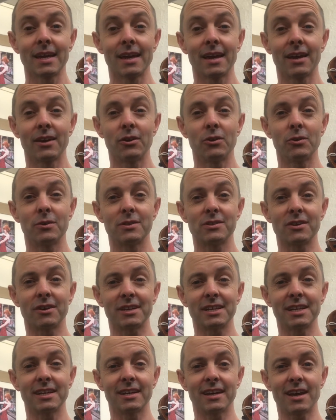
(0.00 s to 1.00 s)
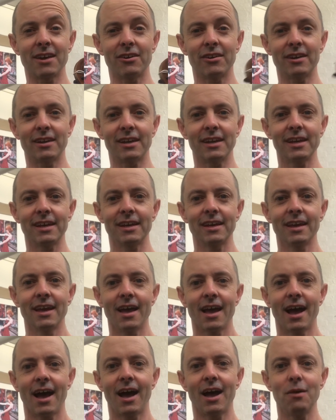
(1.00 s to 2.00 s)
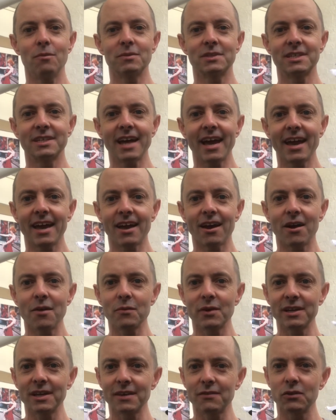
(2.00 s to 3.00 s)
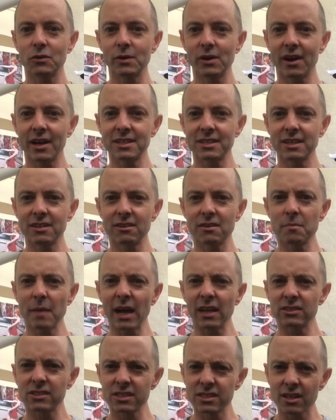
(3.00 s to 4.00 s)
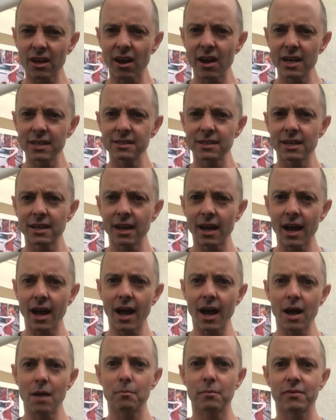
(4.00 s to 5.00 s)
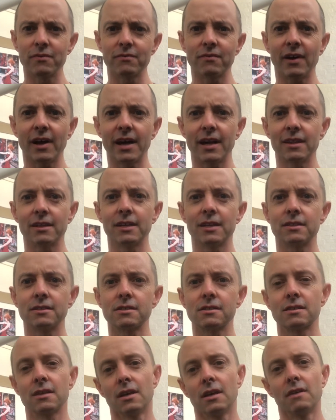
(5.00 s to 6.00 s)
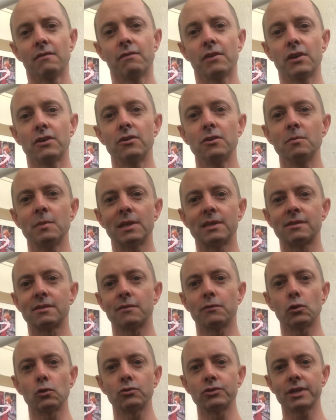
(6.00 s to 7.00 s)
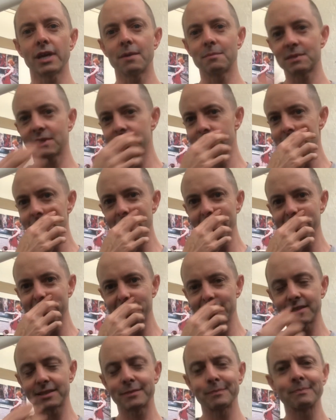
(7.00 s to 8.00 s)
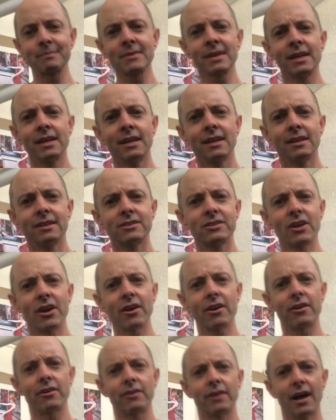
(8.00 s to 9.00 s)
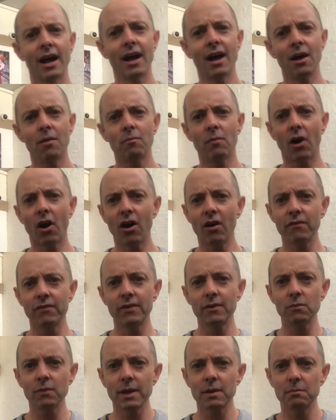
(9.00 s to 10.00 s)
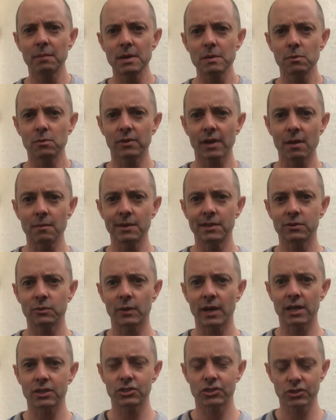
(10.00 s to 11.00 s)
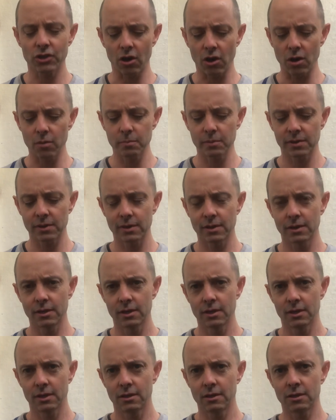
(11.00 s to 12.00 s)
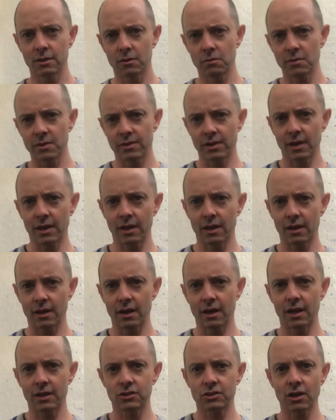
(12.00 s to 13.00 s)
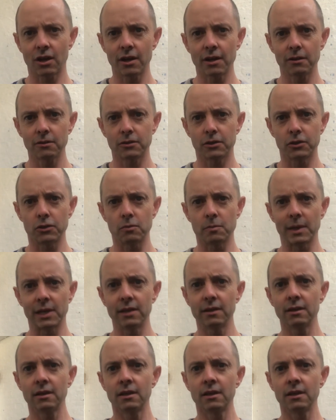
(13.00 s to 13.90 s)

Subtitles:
who is not here currently. Today I'm going to give you an idea about sizing up violins for humans of all shapes and sizes. So often when people come into our shop, with a child human,